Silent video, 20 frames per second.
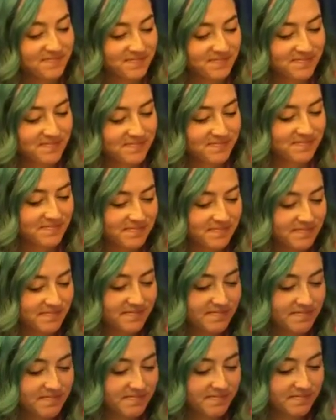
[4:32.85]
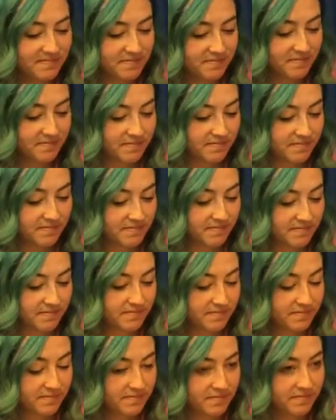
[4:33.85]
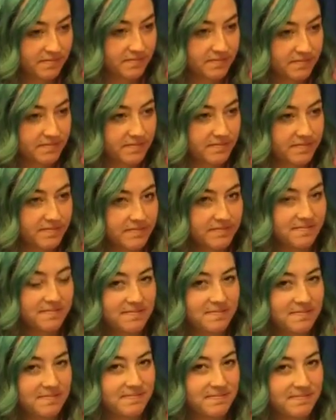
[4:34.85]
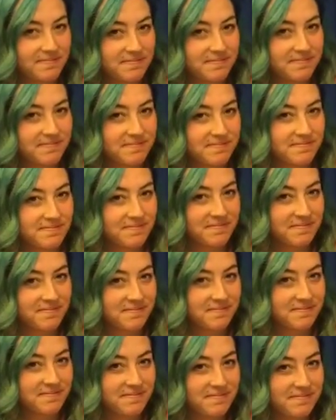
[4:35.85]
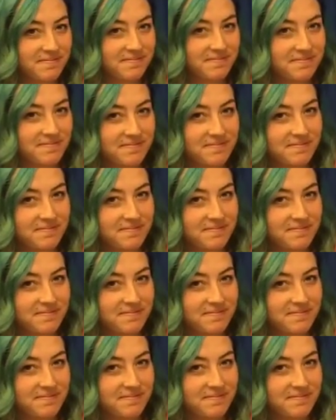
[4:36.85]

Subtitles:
(not speaking)